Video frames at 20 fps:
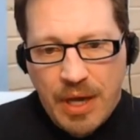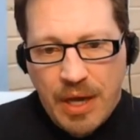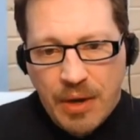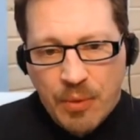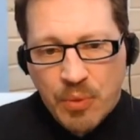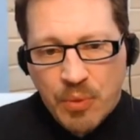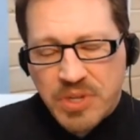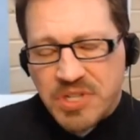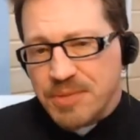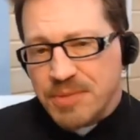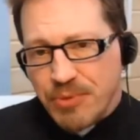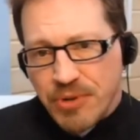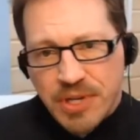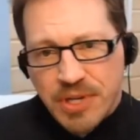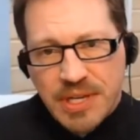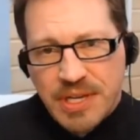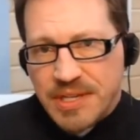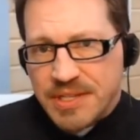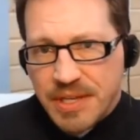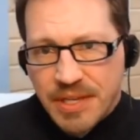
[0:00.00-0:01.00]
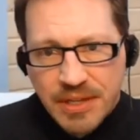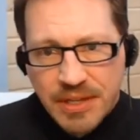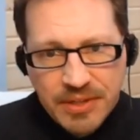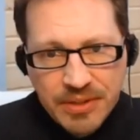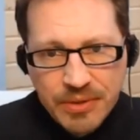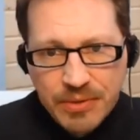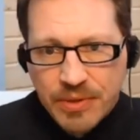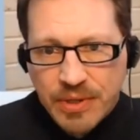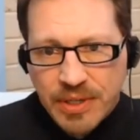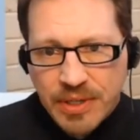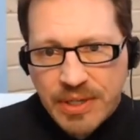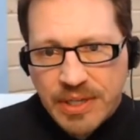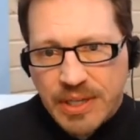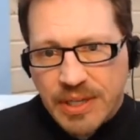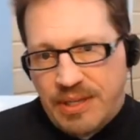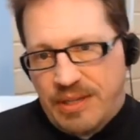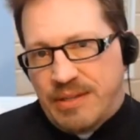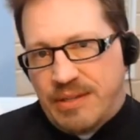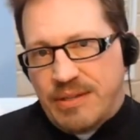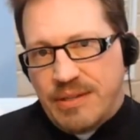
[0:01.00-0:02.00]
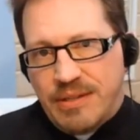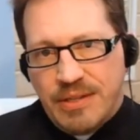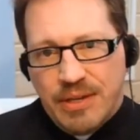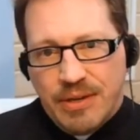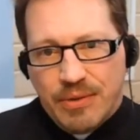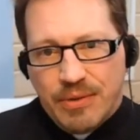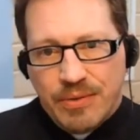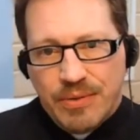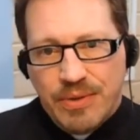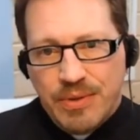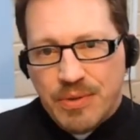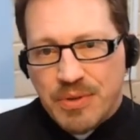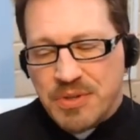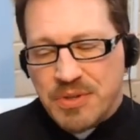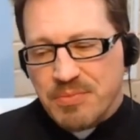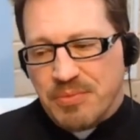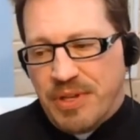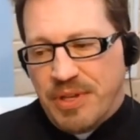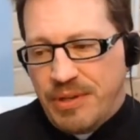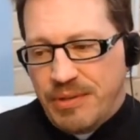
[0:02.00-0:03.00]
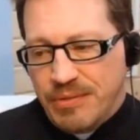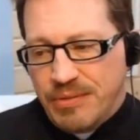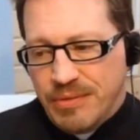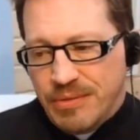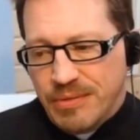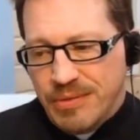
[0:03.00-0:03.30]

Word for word: which is pretty easy to do. Again, you explain